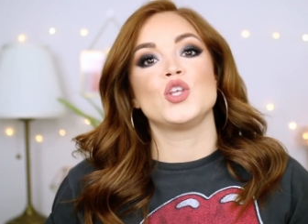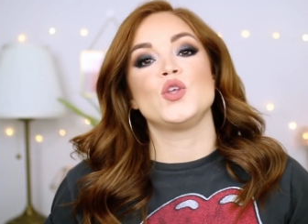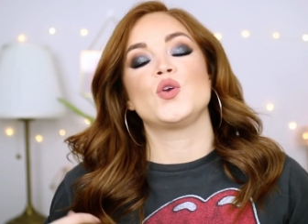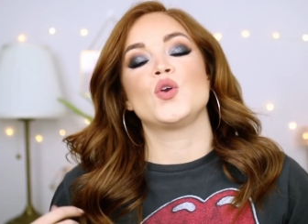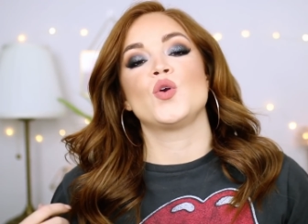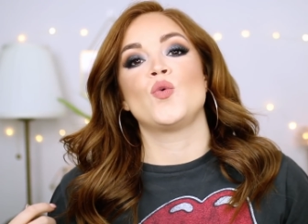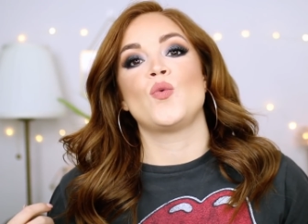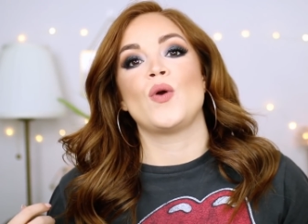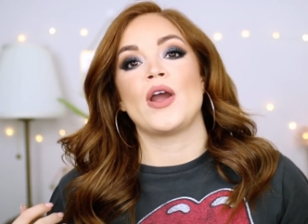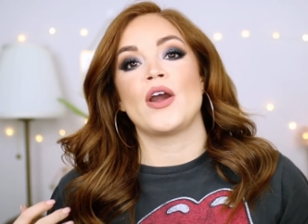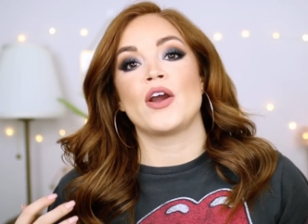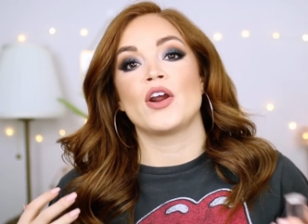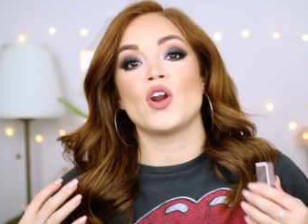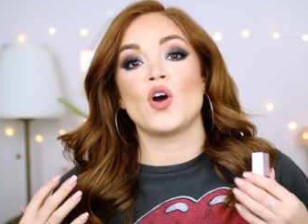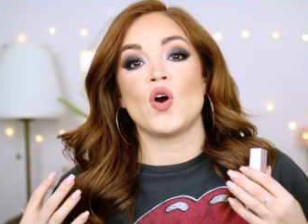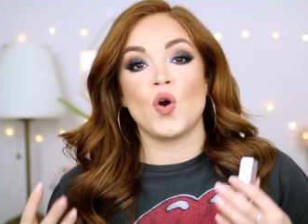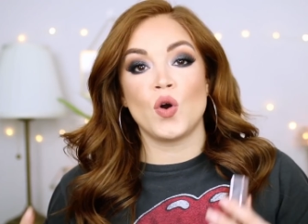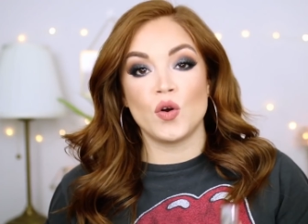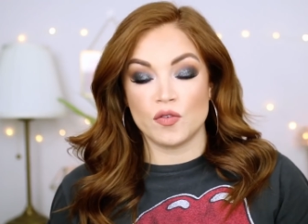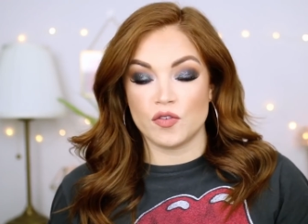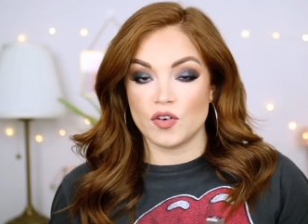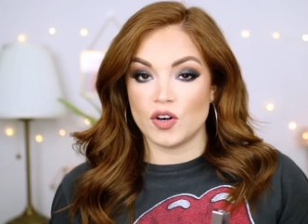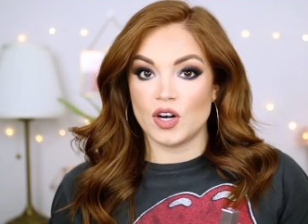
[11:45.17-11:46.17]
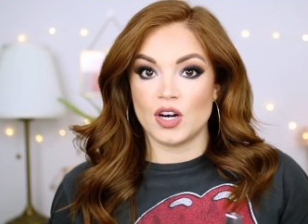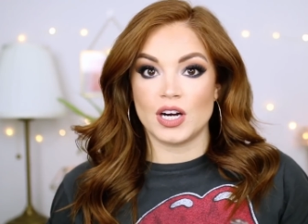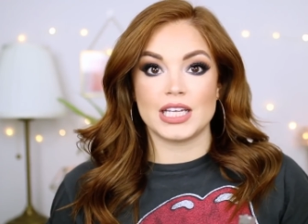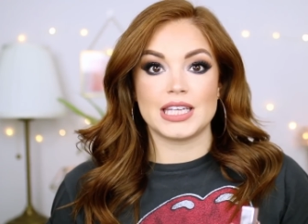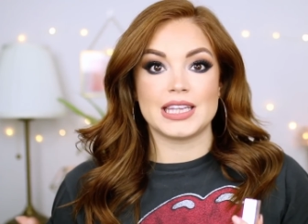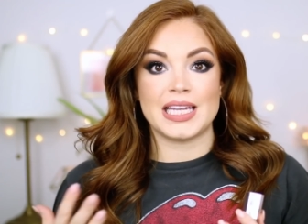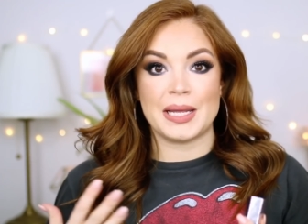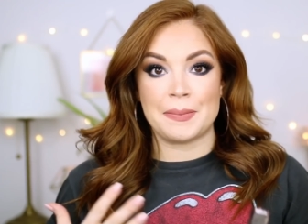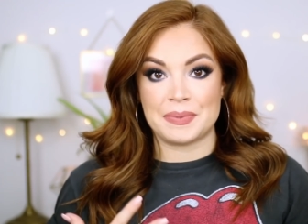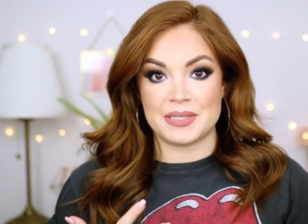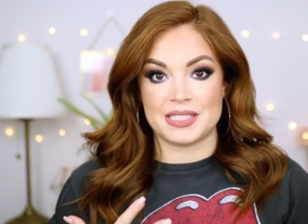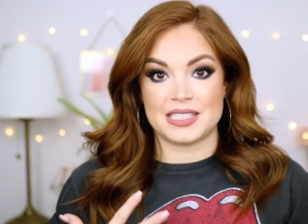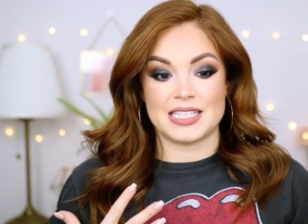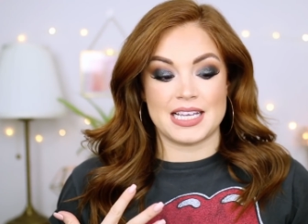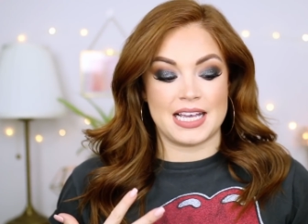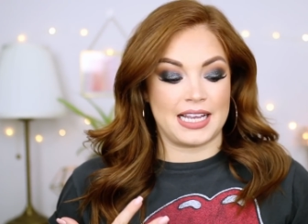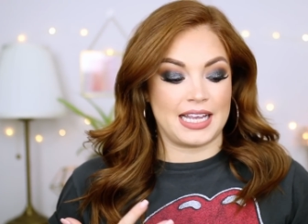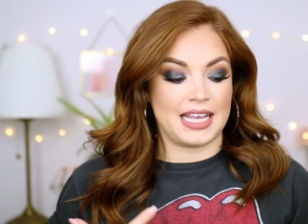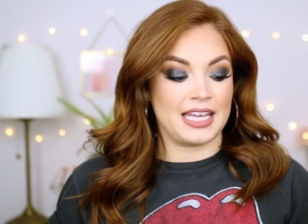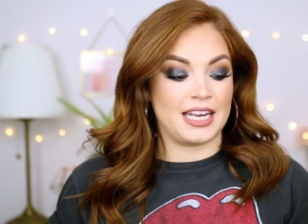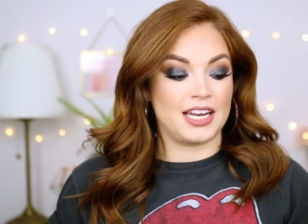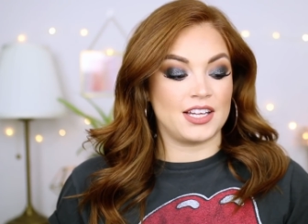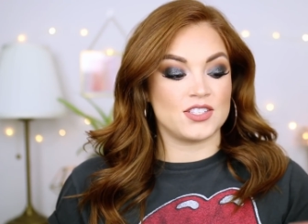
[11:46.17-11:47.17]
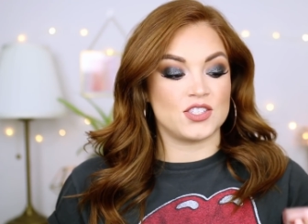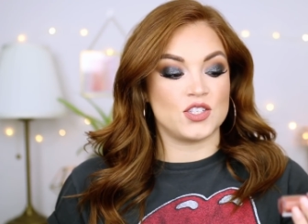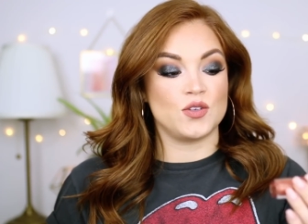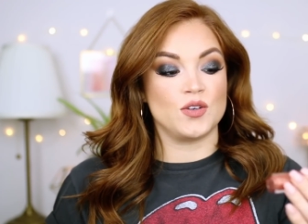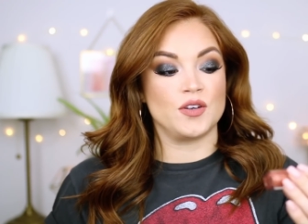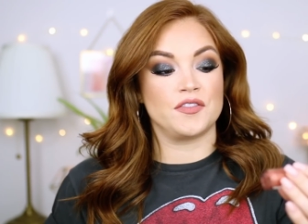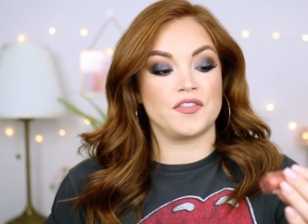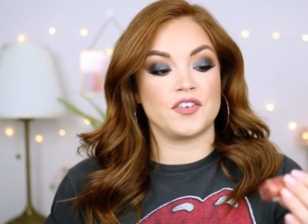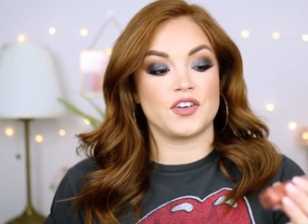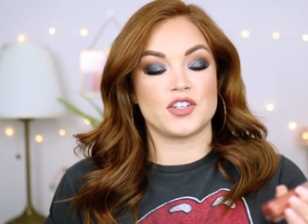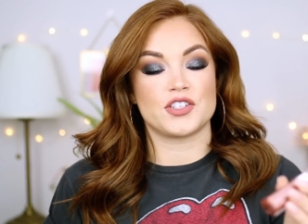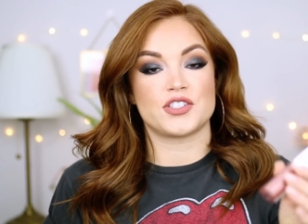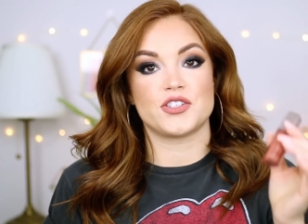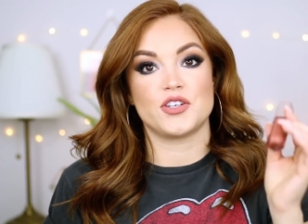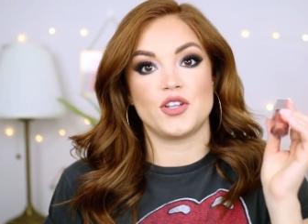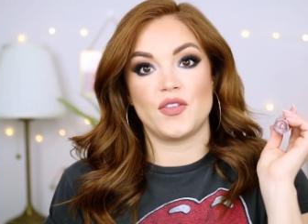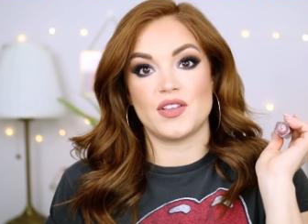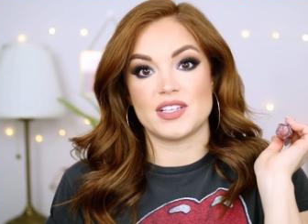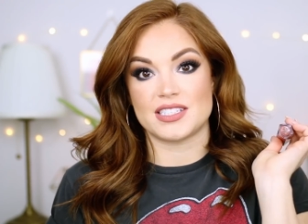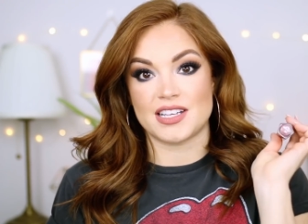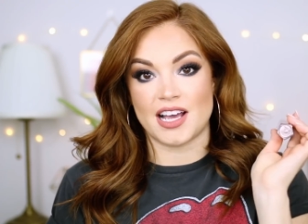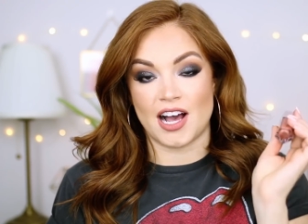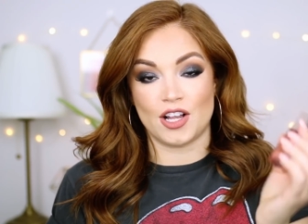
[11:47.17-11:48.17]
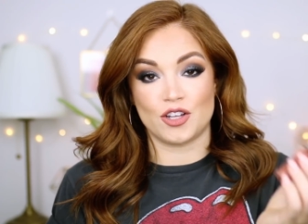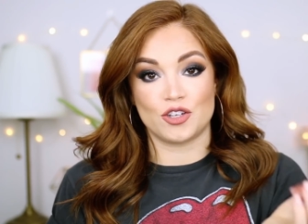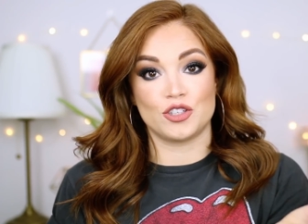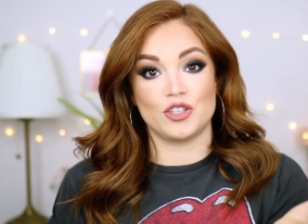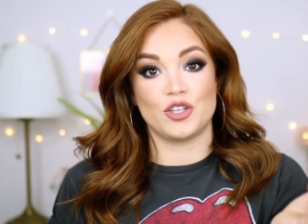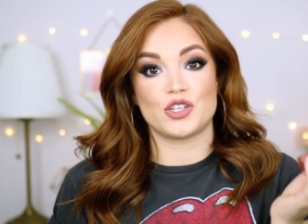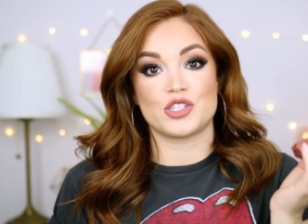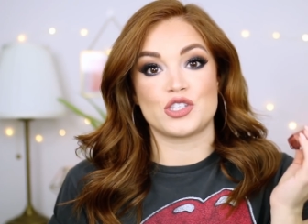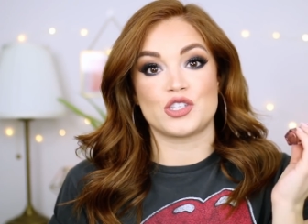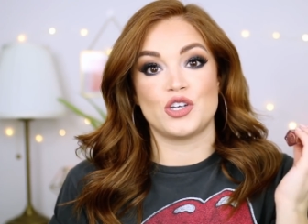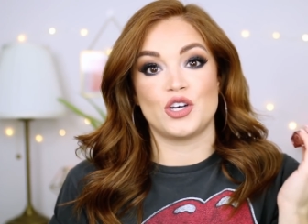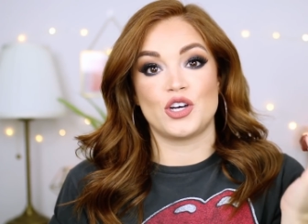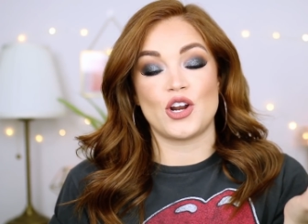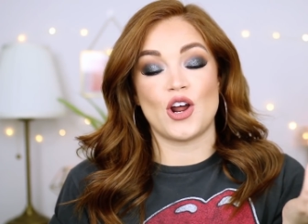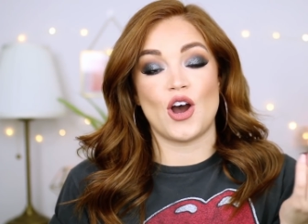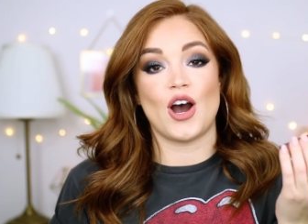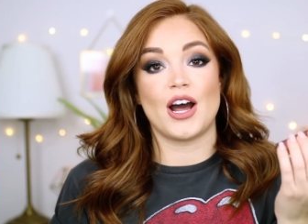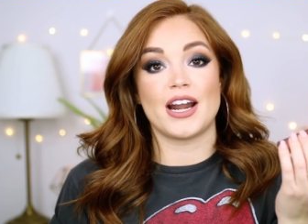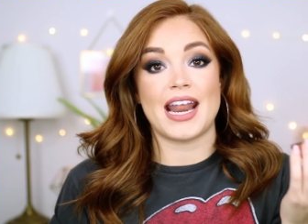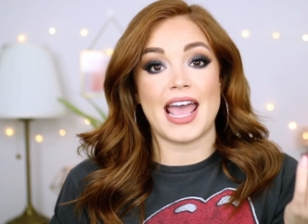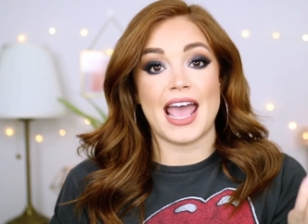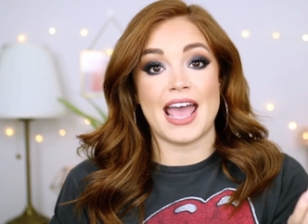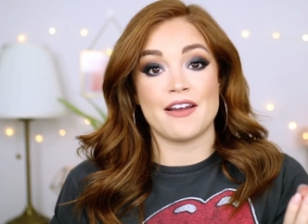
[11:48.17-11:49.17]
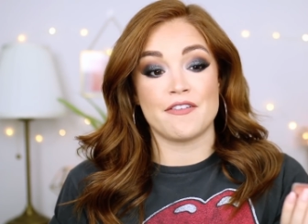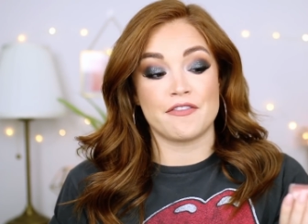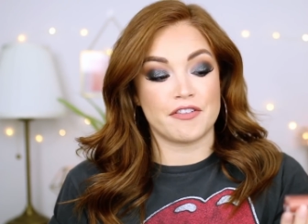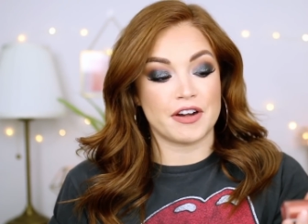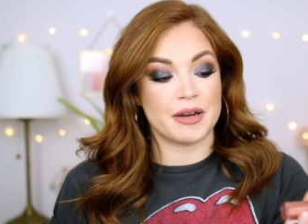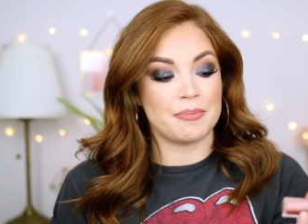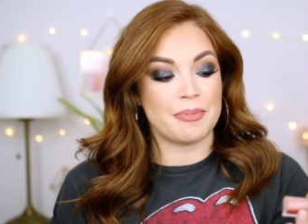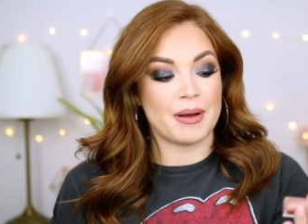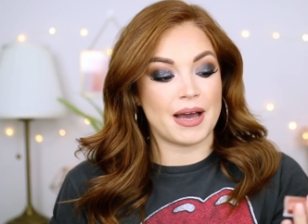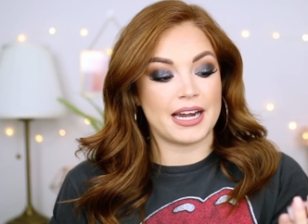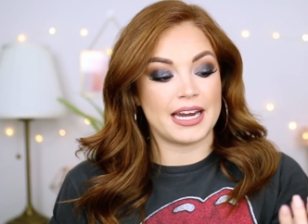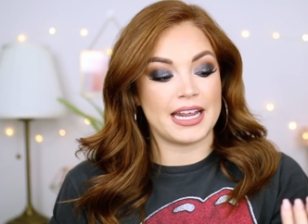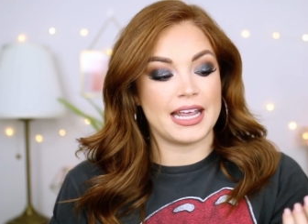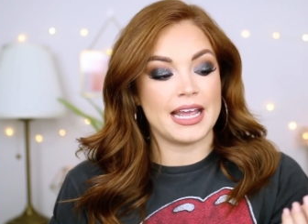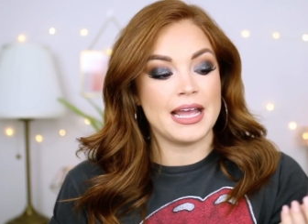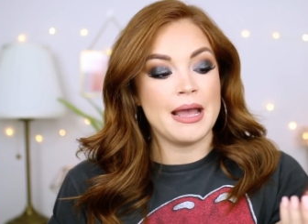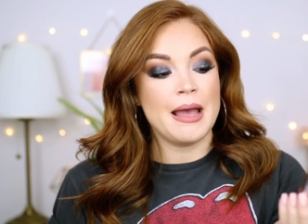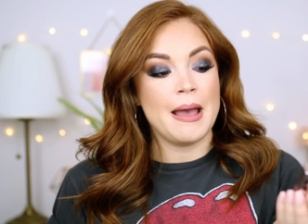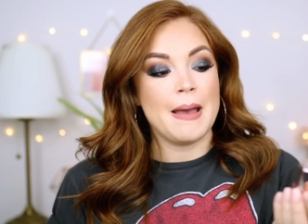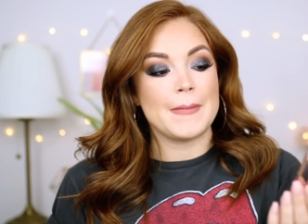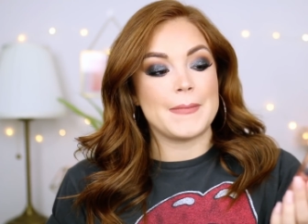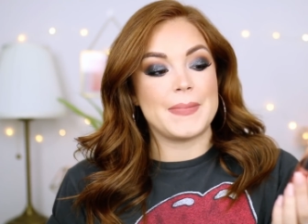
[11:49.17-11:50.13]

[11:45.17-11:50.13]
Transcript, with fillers: you can wear it over lipstick it is universal this color looks good on everybody